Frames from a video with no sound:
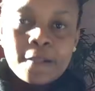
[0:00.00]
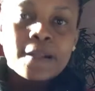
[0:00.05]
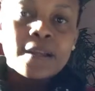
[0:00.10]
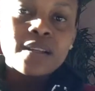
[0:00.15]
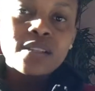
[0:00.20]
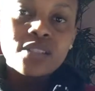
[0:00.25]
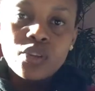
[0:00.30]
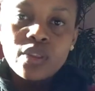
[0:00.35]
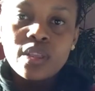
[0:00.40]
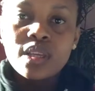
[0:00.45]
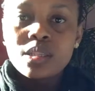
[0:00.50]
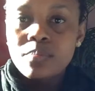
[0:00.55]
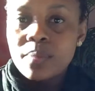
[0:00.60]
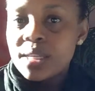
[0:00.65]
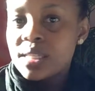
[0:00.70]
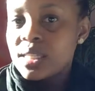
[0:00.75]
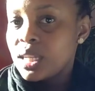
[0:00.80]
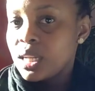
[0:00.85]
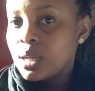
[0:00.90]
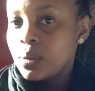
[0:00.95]
Okay, so that's
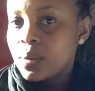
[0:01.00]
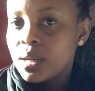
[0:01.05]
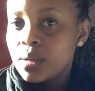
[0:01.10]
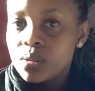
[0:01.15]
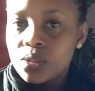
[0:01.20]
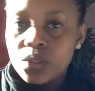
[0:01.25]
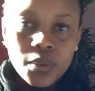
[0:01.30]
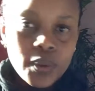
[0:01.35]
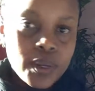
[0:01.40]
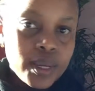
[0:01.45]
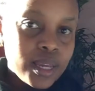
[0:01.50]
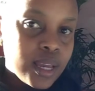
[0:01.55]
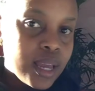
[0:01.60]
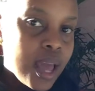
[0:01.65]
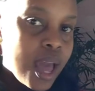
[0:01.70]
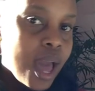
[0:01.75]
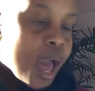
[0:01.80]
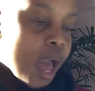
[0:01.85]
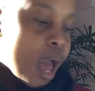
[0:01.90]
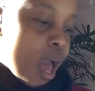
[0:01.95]
basically what I was doing.
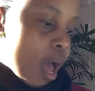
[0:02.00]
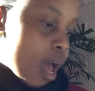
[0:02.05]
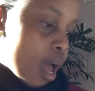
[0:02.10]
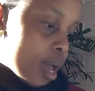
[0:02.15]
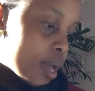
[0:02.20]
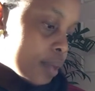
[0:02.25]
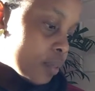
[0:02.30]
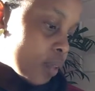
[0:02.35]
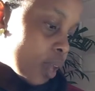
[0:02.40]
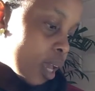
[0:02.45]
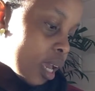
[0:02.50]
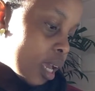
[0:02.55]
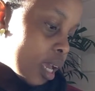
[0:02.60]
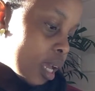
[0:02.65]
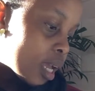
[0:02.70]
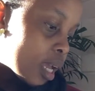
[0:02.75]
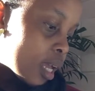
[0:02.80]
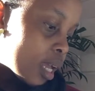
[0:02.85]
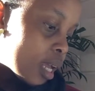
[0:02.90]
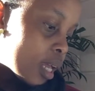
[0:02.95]
And
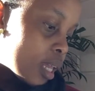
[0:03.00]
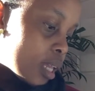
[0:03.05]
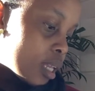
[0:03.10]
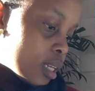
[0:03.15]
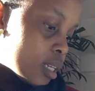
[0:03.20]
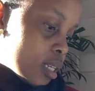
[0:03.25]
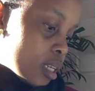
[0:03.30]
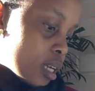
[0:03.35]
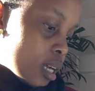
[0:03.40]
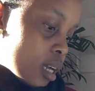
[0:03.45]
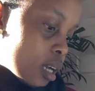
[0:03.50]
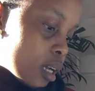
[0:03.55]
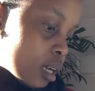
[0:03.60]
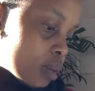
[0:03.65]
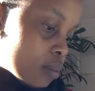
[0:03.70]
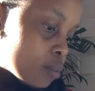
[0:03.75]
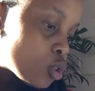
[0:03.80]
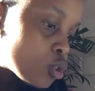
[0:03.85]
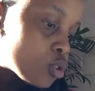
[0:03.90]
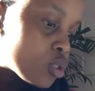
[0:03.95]
then
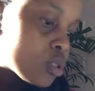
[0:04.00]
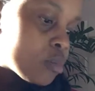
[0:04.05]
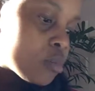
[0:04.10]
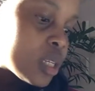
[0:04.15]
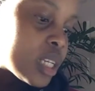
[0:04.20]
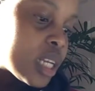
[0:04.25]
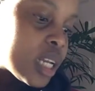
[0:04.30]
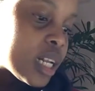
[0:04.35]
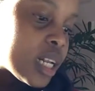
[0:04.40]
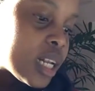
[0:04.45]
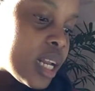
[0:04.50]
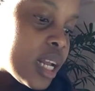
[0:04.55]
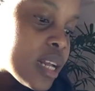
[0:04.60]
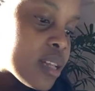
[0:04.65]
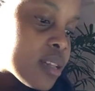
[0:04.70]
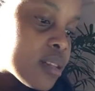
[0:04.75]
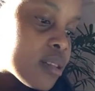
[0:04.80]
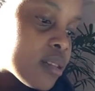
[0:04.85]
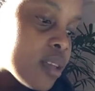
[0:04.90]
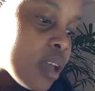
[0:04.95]
social media
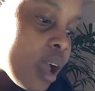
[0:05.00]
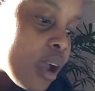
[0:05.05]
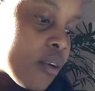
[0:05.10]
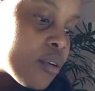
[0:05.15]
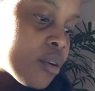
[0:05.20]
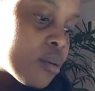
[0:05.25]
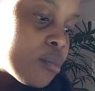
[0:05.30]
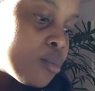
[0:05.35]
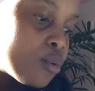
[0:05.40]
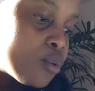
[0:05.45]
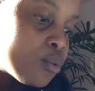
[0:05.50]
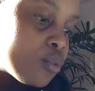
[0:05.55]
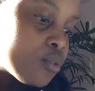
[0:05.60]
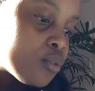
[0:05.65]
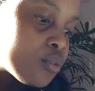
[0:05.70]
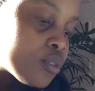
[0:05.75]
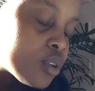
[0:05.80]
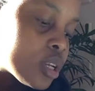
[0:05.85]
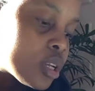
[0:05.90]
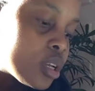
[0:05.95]
cleanse, I
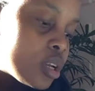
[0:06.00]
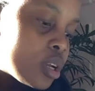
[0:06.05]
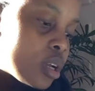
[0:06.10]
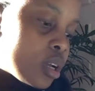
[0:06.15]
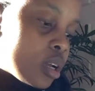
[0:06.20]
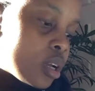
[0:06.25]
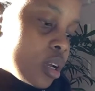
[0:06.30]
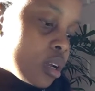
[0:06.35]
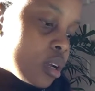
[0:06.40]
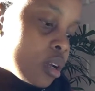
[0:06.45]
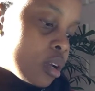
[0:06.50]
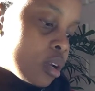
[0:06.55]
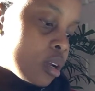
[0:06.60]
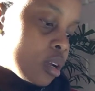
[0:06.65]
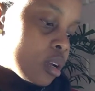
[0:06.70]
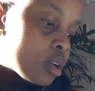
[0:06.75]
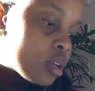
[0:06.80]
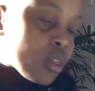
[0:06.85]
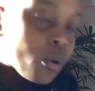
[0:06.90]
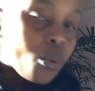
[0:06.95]
removed
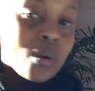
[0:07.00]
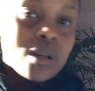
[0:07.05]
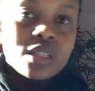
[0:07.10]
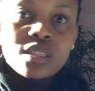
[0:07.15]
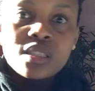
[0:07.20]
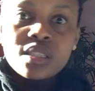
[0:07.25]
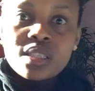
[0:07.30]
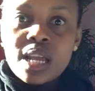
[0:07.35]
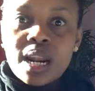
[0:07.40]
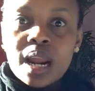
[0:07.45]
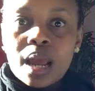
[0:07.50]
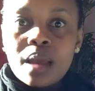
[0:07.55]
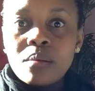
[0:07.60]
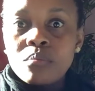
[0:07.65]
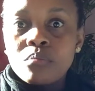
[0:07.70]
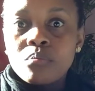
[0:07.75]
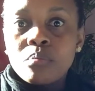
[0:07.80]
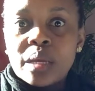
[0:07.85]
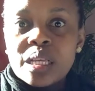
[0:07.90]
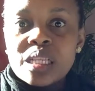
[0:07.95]
the ones that
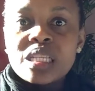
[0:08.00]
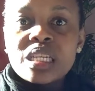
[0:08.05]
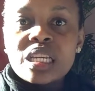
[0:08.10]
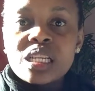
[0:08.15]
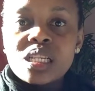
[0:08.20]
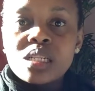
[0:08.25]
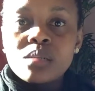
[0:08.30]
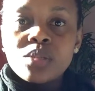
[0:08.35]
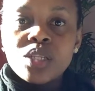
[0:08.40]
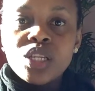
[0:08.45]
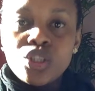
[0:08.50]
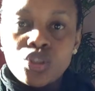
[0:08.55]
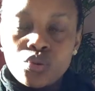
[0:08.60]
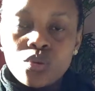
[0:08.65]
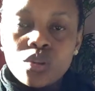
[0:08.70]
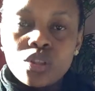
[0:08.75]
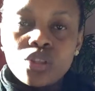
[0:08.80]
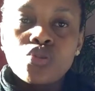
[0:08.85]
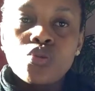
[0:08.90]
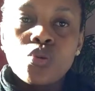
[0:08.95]
I'm basically obsessed
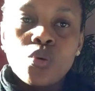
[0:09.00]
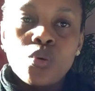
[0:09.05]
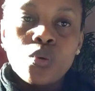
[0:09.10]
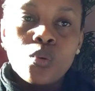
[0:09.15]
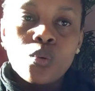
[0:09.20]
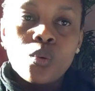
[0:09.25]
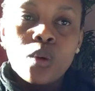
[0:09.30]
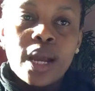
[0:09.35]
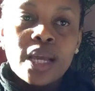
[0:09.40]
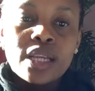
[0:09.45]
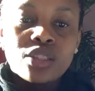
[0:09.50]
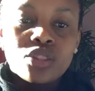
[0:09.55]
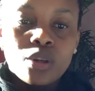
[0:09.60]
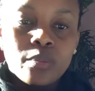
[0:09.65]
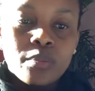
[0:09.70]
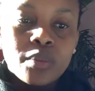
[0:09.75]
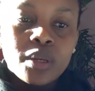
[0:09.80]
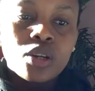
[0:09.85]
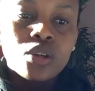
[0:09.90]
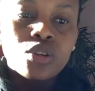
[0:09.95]
with. So I
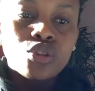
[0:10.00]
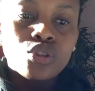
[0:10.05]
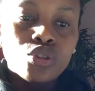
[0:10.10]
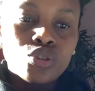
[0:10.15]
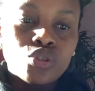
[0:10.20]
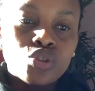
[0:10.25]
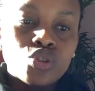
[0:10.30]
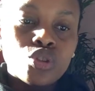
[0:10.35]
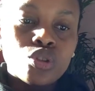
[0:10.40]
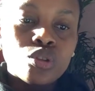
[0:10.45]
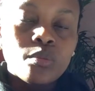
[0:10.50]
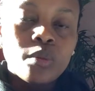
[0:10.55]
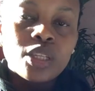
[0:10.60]
stopped being on YouTube.